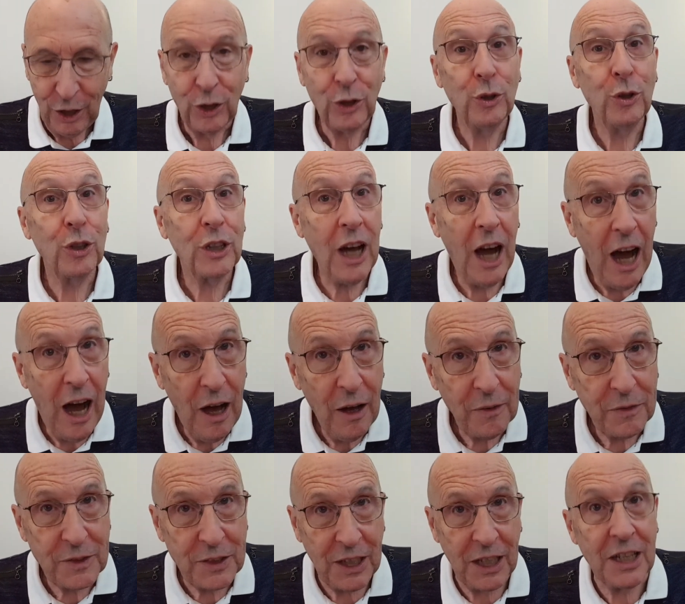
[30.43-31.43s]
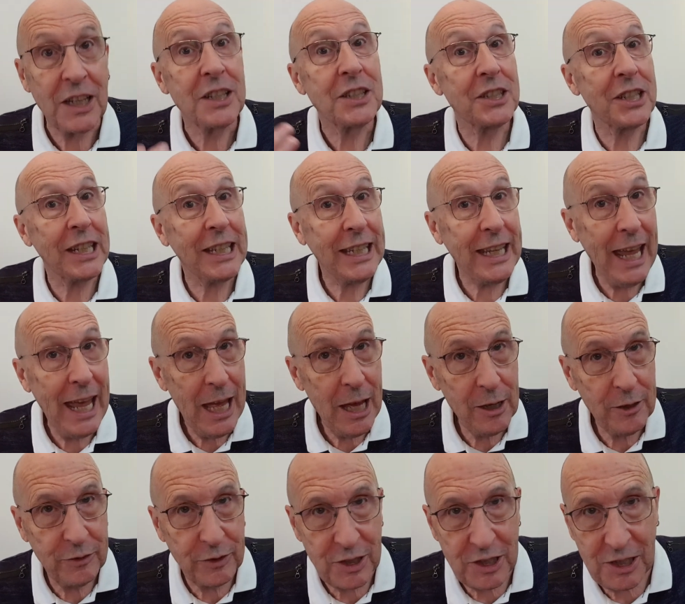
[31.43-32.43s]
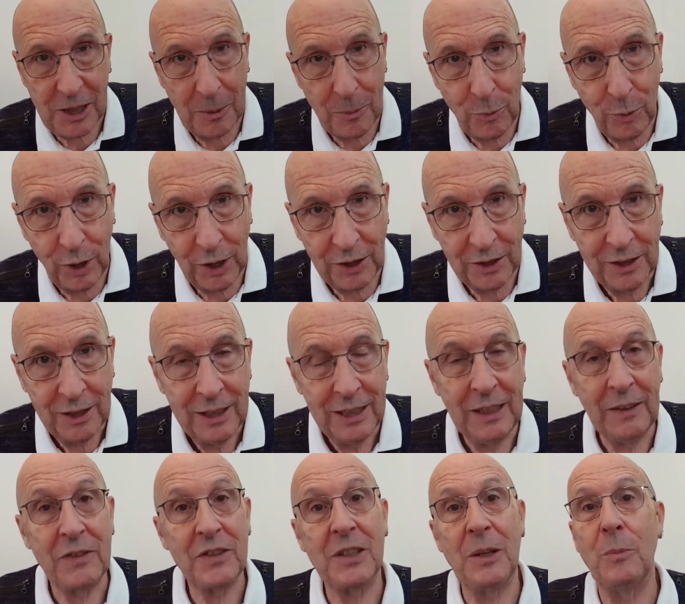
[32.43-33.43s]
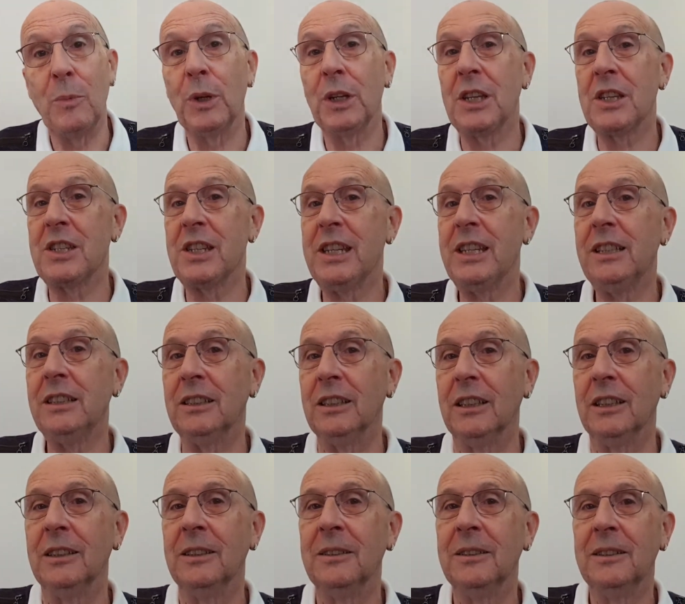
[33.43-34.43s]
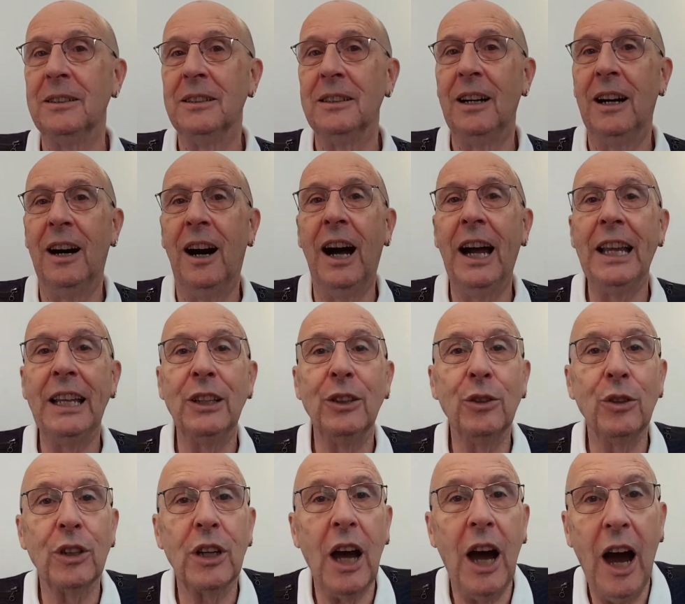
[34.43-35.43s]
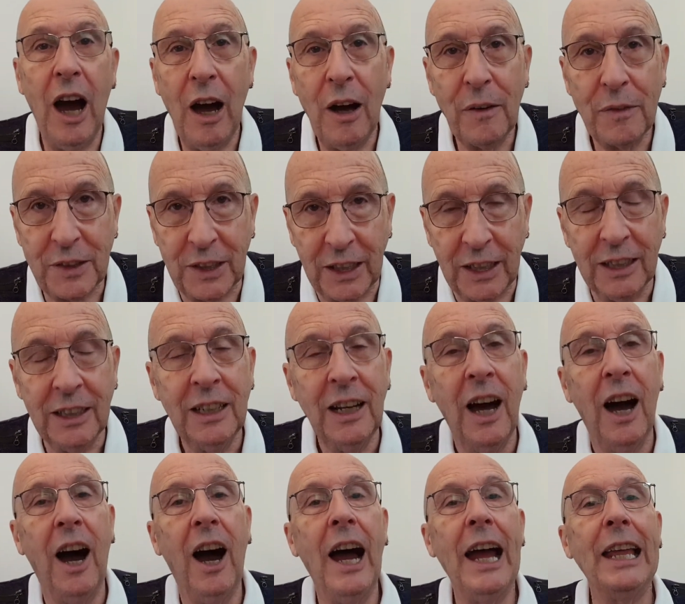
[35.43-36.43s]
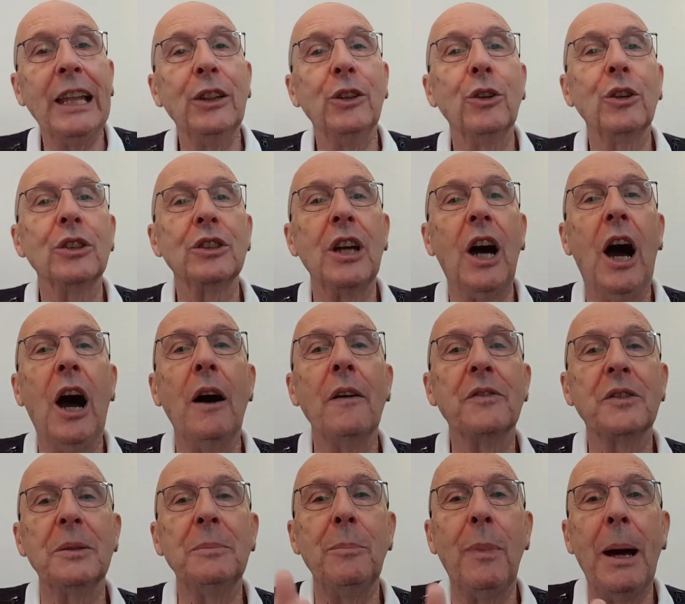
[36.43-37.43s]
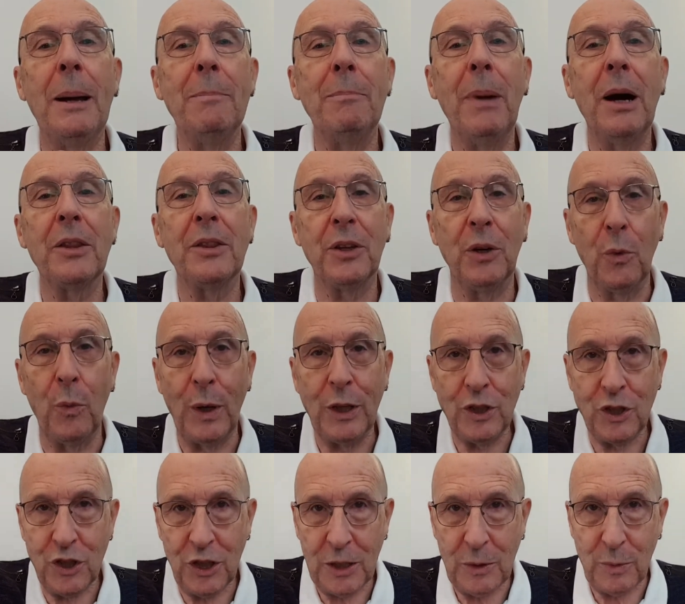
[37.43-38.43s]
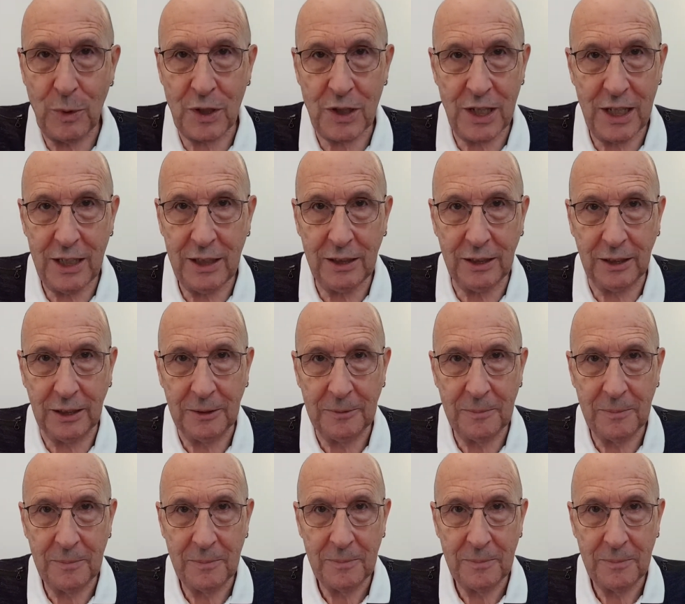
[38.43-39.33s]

Look after, to care for someone. If someone is ill, I look after. I looked after my mother when she was ill.